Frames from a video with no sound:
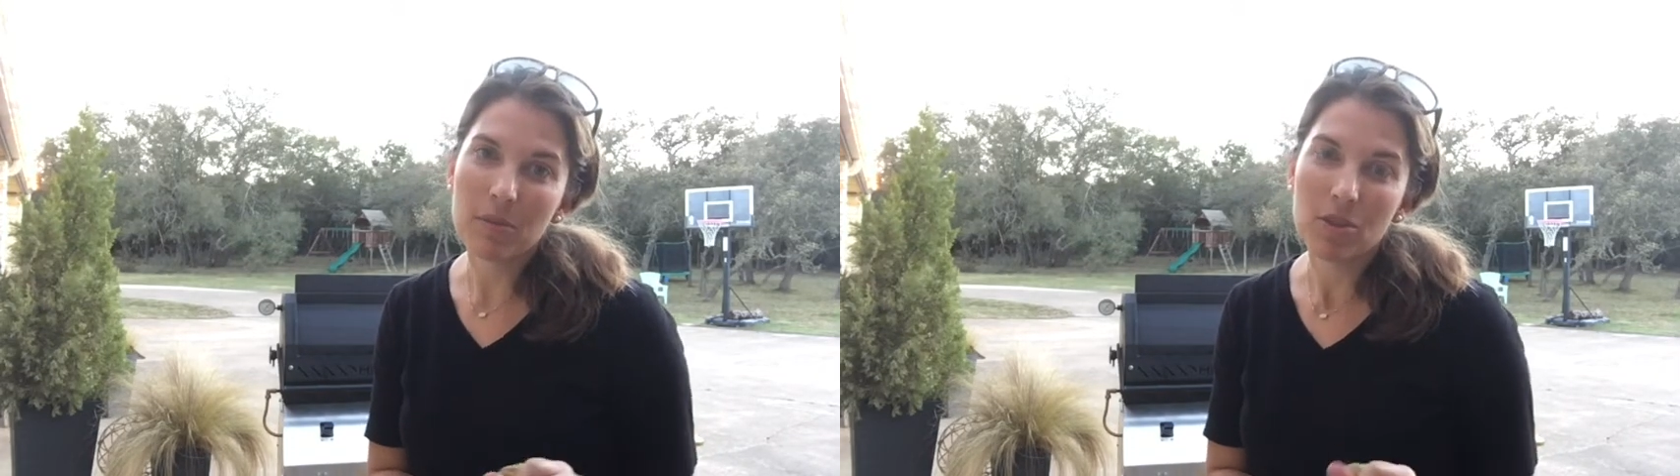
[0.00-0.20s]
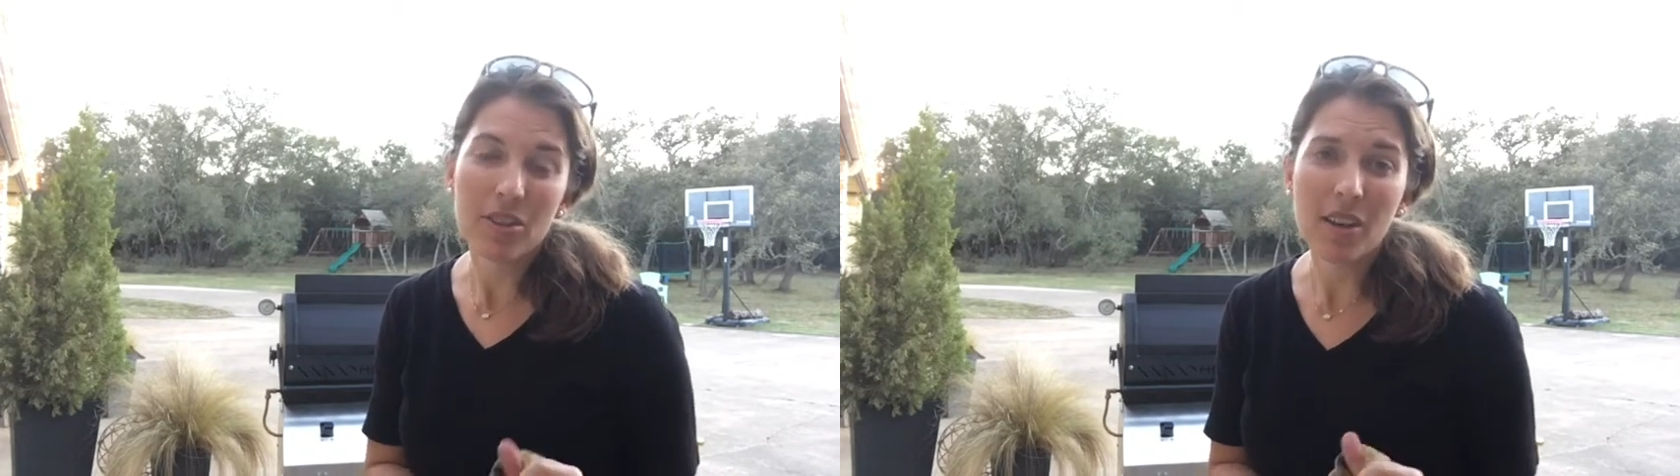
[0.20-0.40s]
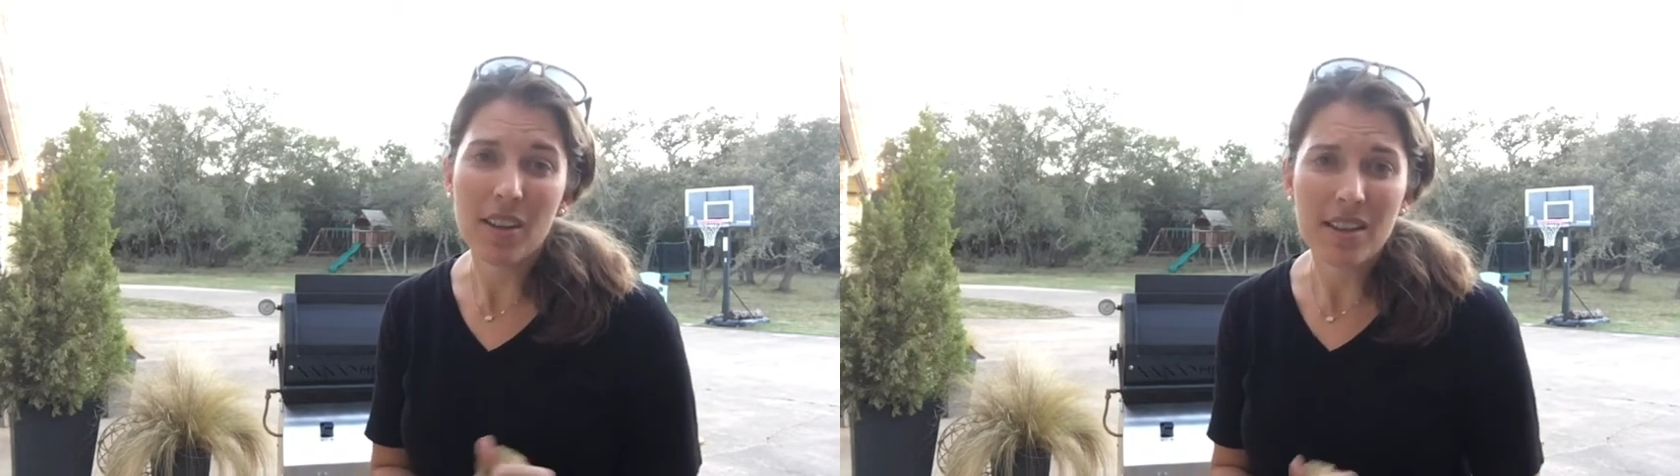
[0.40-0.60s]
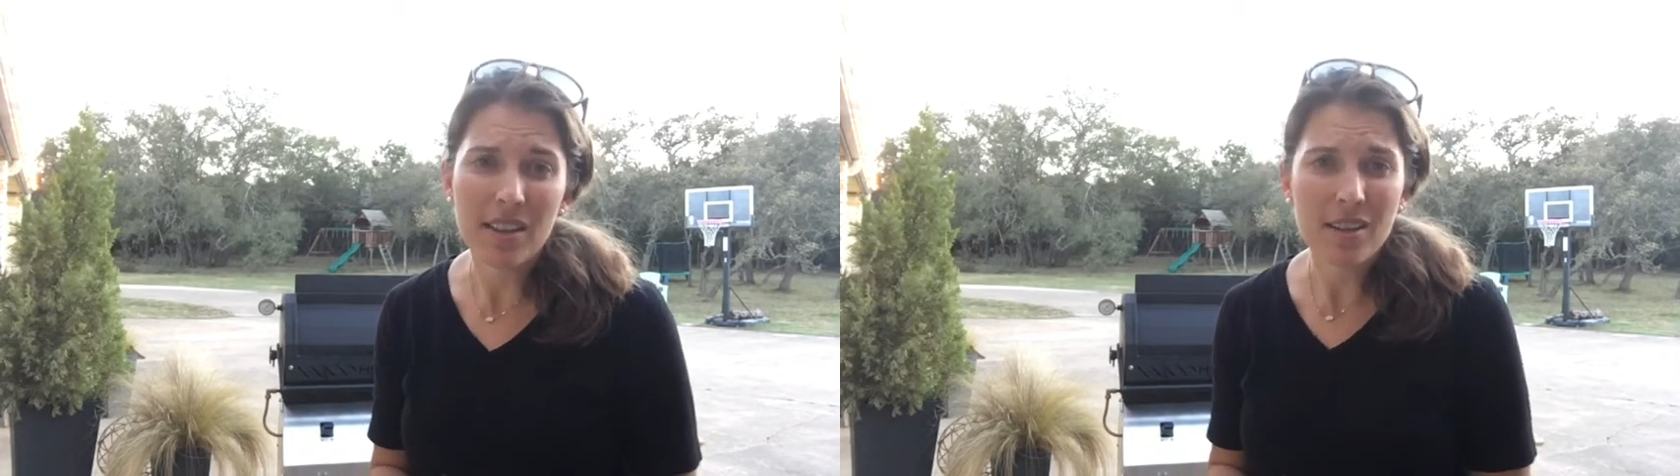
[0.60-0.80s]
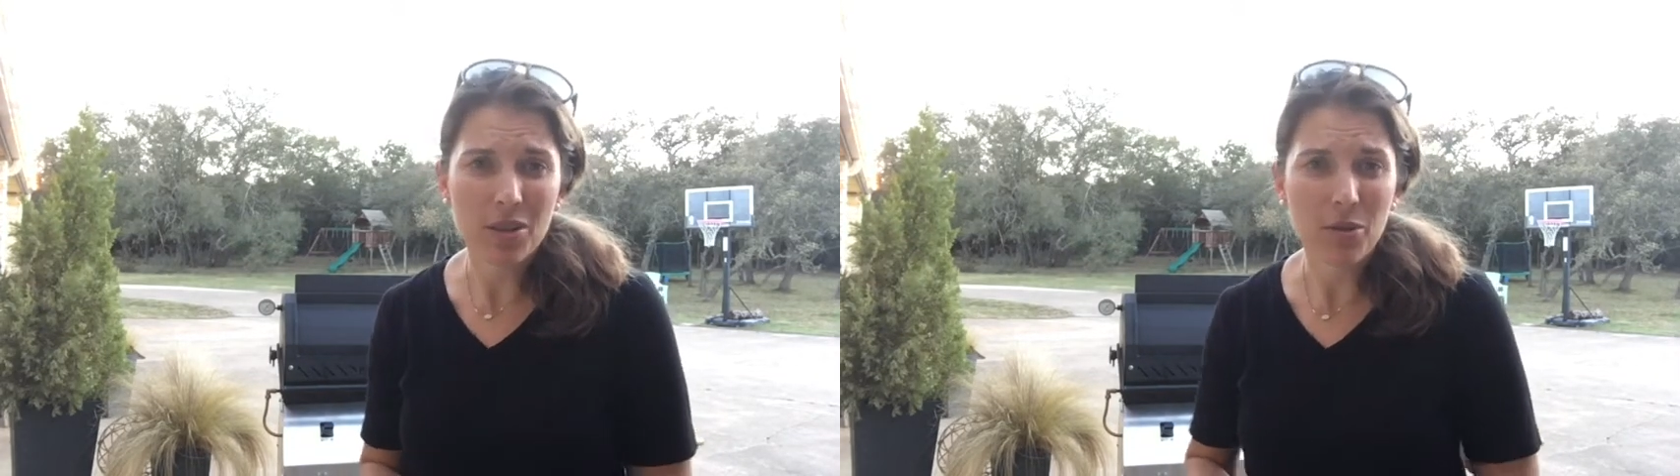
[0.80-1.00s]
just how easy
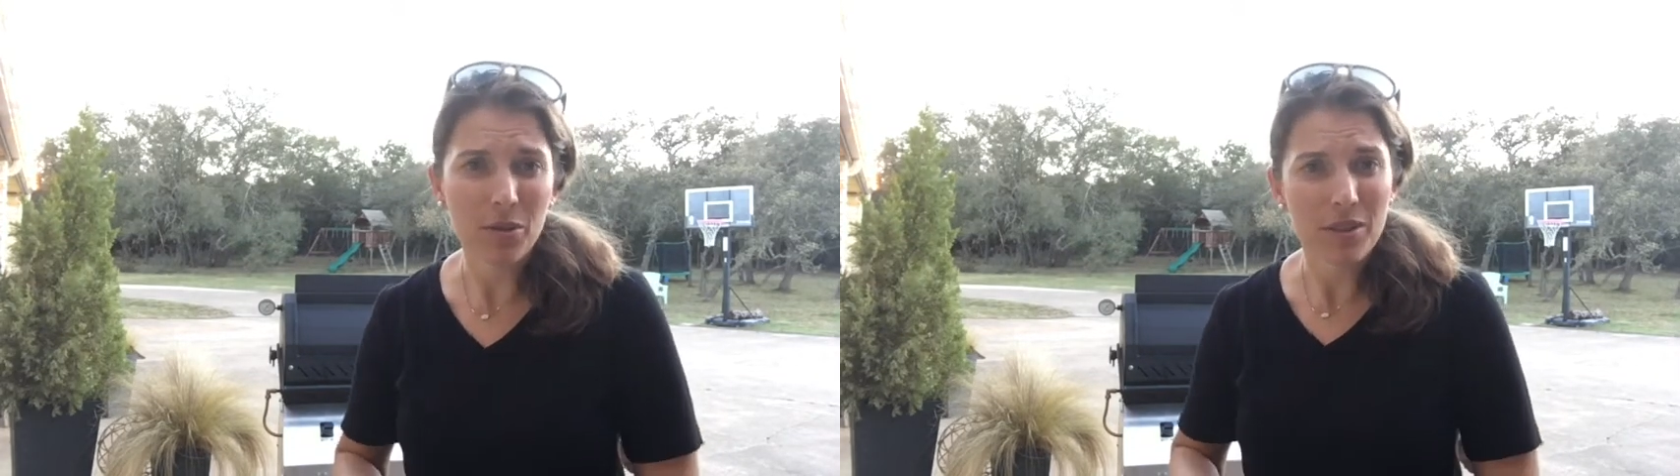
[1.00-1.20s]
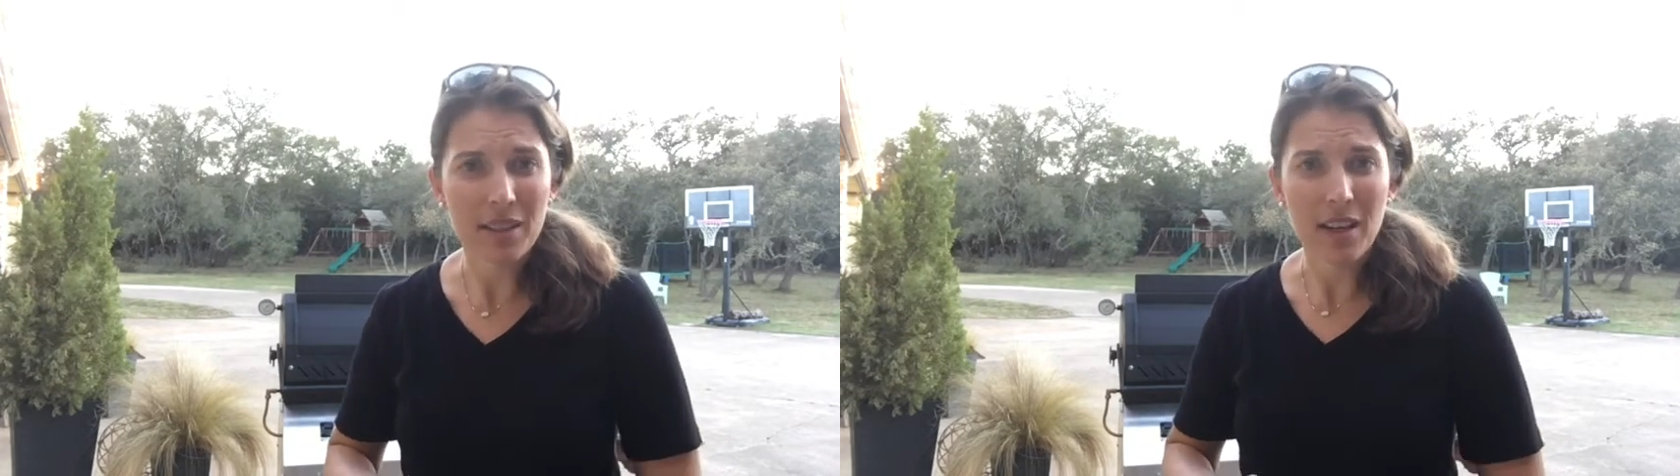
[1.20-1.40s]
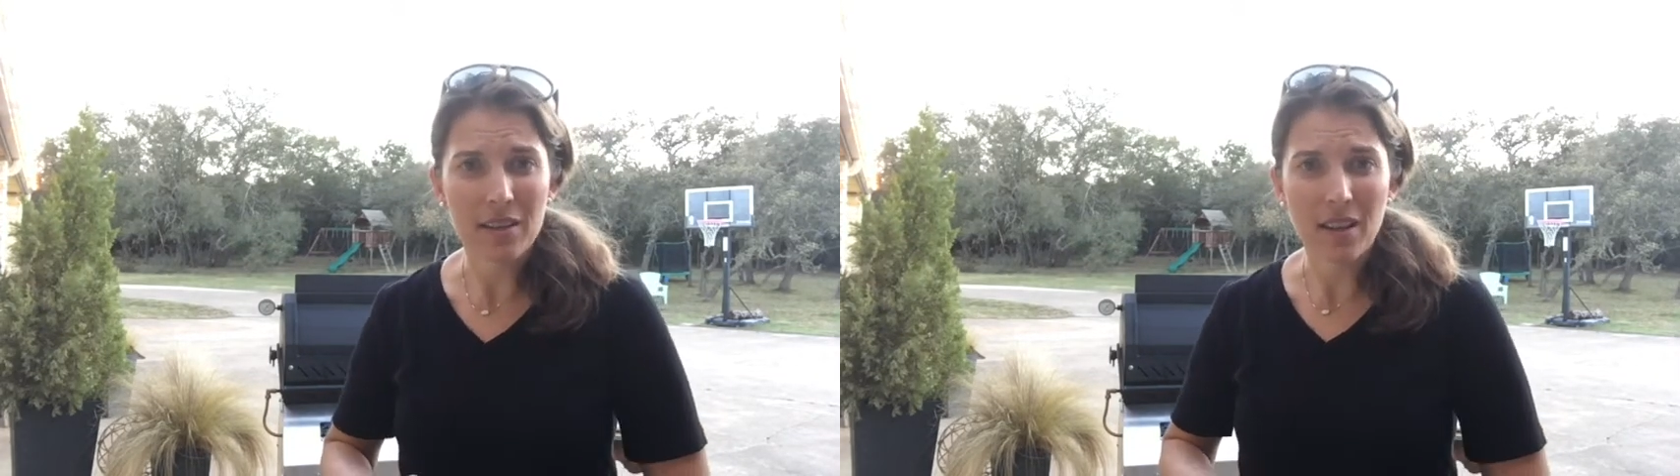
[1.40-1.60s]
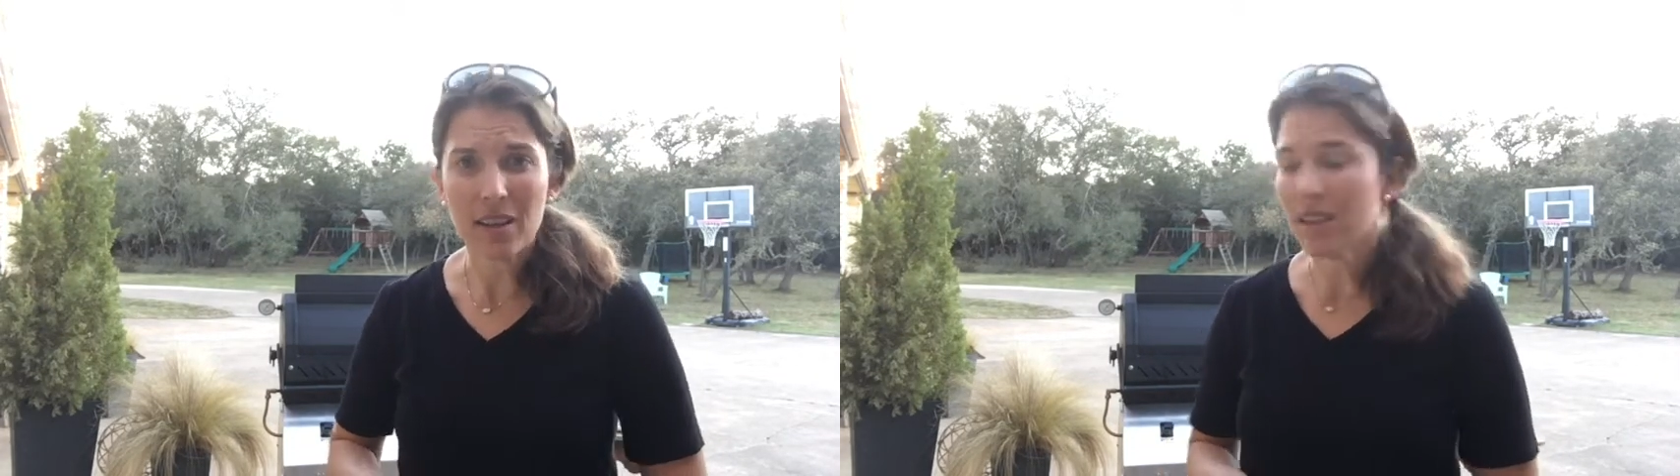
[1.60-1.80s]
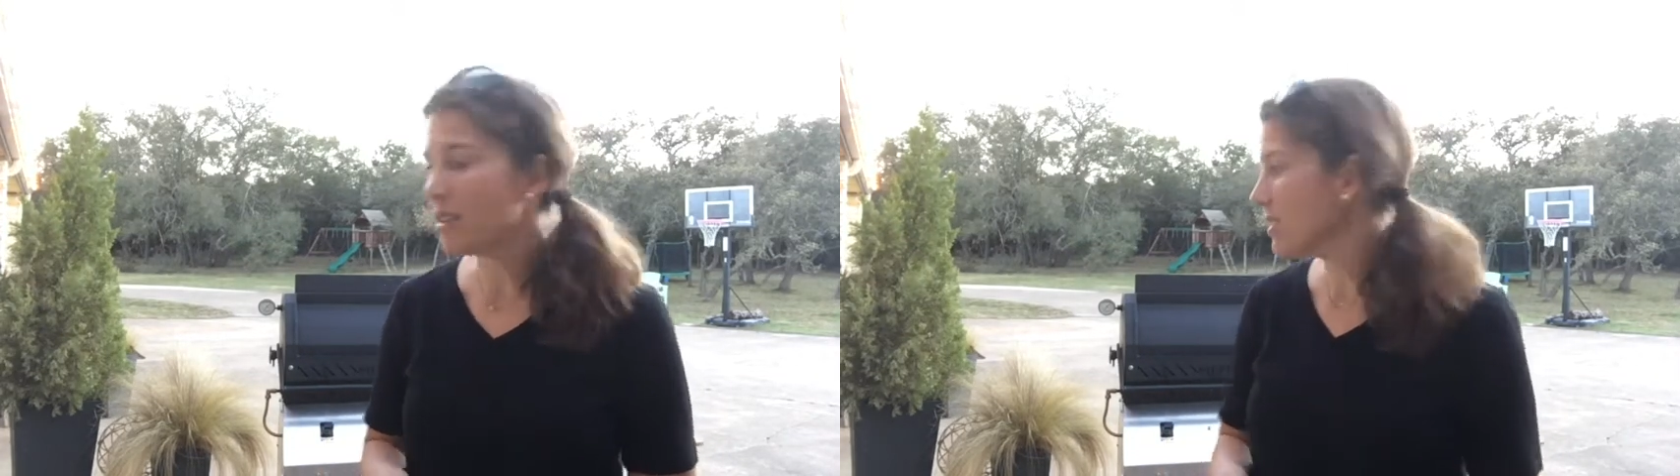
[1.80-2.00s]
it is to grill steaks on
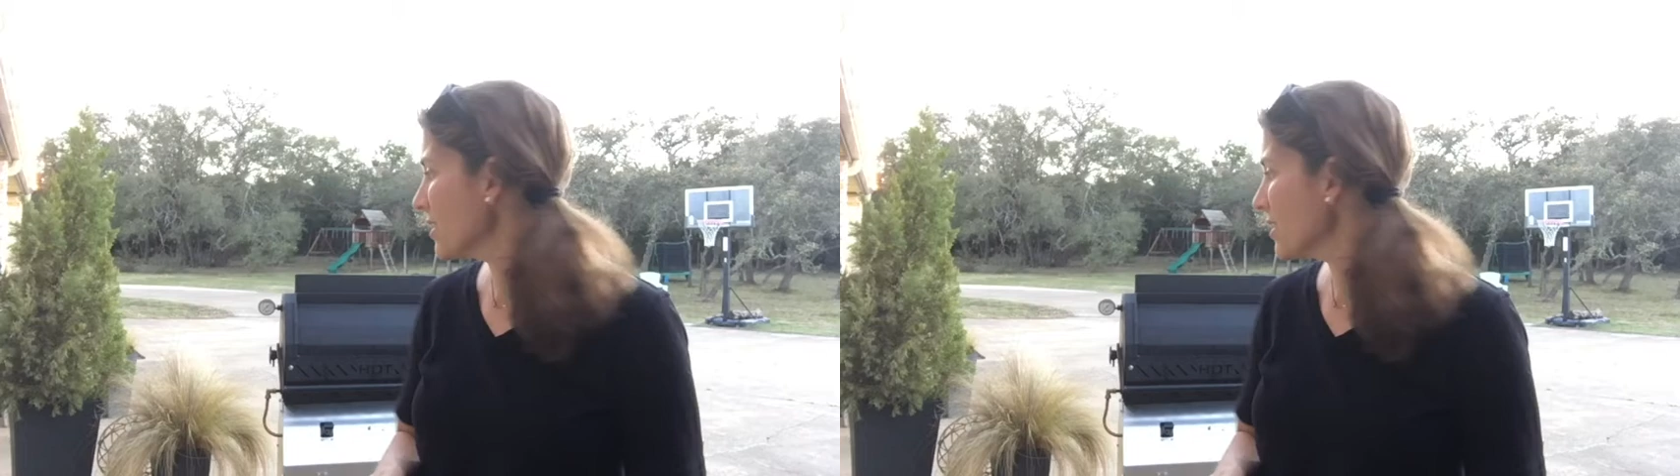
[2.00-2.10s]
this.